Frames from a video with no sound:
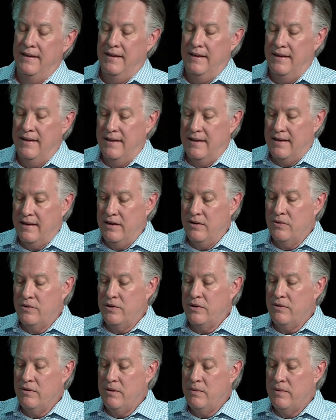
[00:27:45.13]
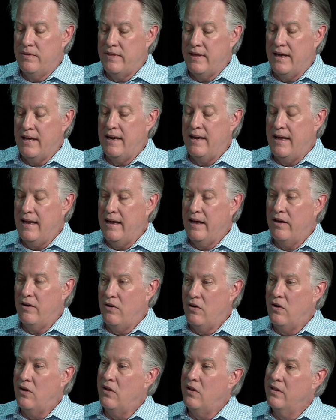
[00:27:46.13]
And I don't agree with that at
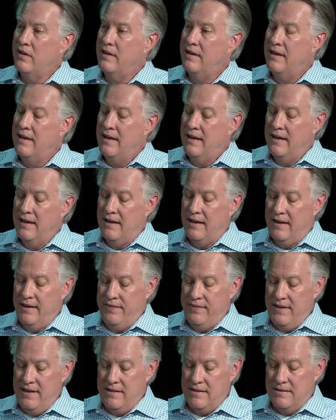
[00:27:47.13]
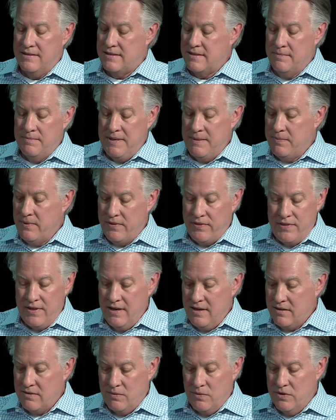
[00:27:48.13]
all. I think that some people
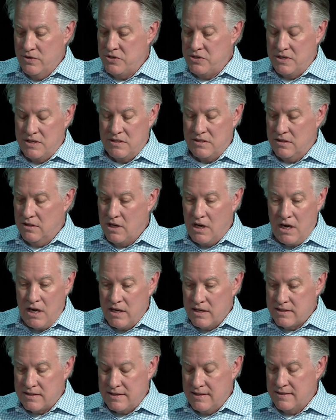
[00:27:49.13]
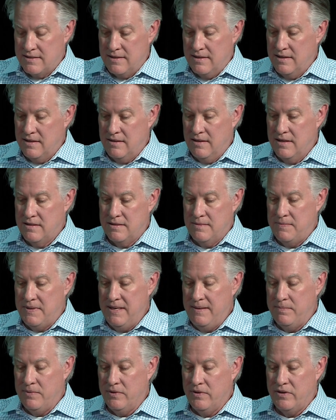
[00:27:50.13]
think that we're just lost as a
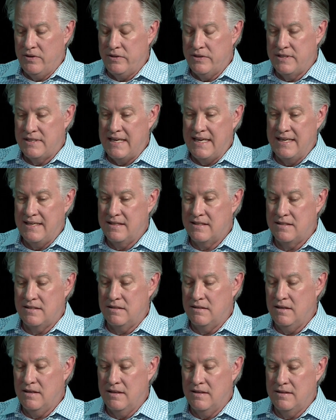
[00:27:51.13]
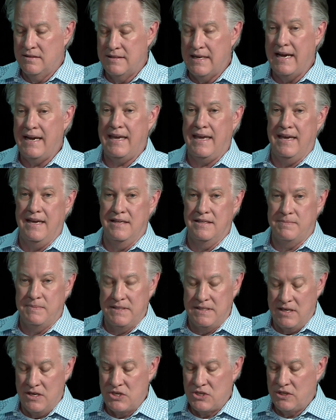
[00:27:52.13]
people and it'll take decades
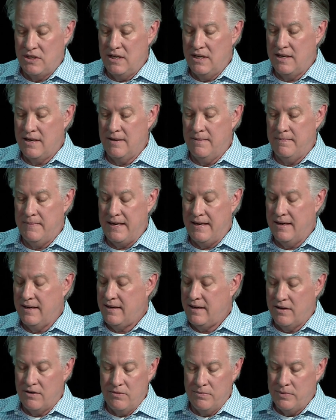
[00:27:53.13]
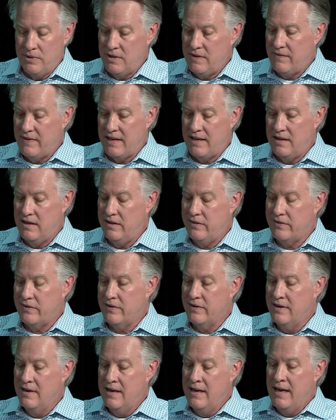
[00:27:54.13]
potentially to come back. I don't believe that
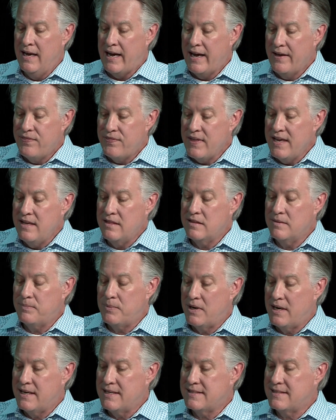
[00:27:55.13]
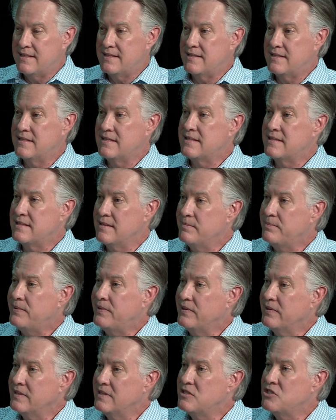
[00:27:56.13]
either. I think the process is
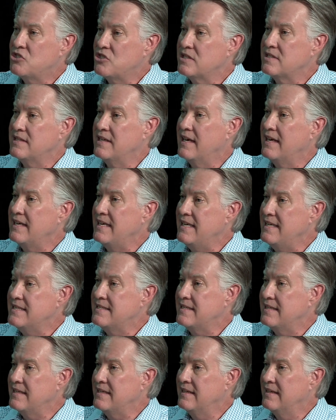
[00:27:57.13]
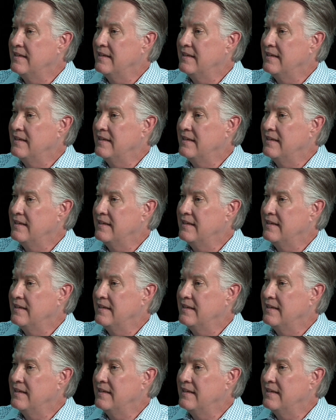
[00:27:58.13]
simple. It's just not easy.